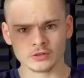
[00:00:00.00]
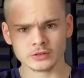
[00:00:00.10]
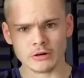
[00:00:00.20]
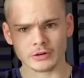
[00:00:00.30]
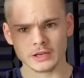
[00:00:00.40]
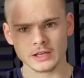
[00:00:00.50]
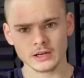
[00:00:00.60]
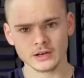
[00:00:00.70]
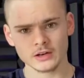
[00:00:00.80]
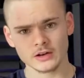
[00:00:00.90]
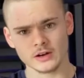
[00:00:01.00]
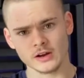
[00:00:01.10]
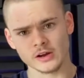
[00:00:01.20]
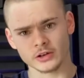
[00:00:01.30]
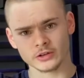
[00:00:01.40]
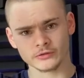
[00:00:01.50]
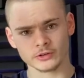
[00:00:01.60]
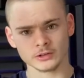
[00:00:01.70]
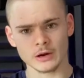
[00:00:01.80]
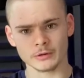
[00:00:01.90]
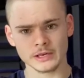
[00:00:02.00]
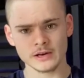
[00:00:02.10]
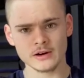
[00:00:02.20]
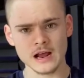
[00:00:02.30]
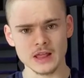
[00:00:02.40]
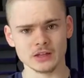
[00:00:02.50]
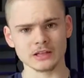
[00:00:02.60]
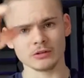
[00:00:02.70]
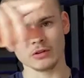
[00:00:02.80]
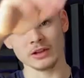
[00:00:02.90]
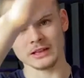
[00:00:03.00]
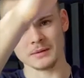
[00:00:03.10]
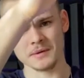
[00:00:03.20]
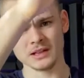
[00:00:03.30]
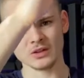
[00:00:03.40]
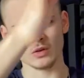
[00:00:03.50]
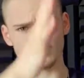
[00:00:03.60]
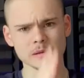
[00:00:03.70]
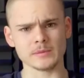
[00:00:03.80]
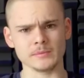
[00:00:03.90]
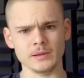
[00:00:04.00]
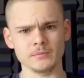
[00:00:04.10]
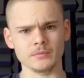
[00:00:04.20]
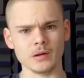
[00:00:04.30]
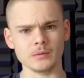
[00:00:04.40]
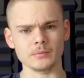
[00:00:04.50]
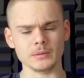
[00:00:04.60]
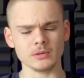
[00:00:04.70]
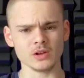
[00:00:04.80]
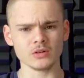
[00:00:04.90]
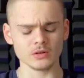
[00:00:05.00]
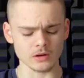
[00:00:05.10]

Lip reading: Tower here, another Inferno Tower here, and then Town Hall in the middle, or maybe a bit below,